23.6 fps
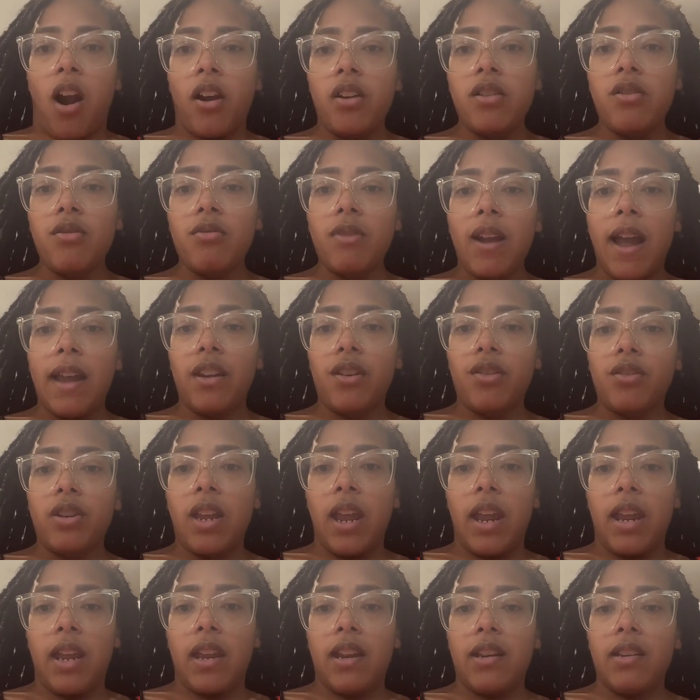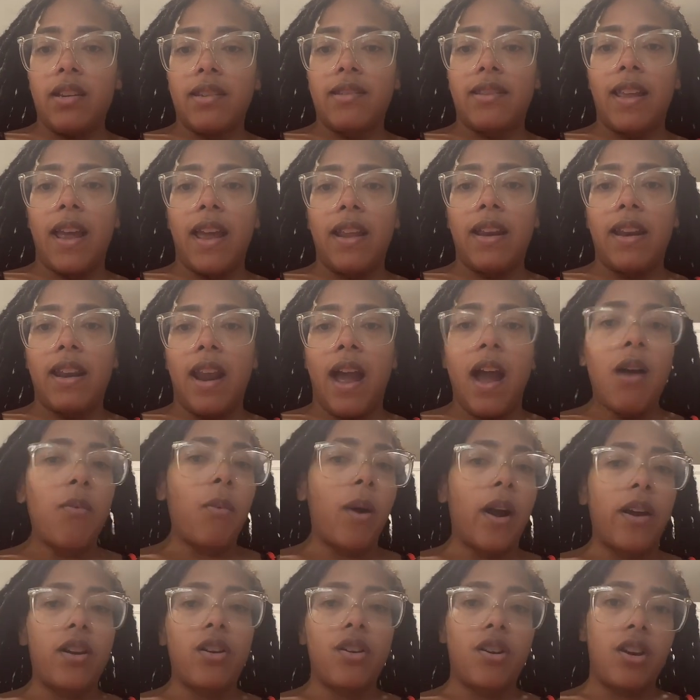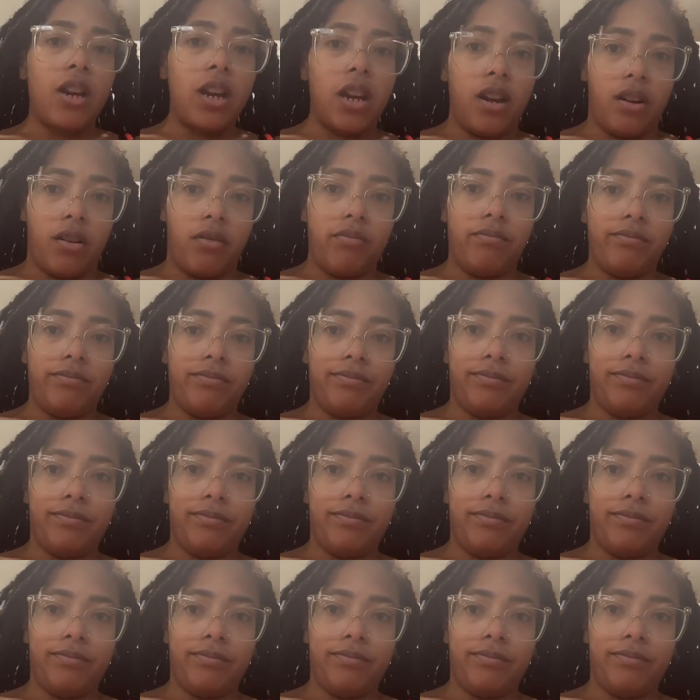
Are you not entertained? Is that not why you're here?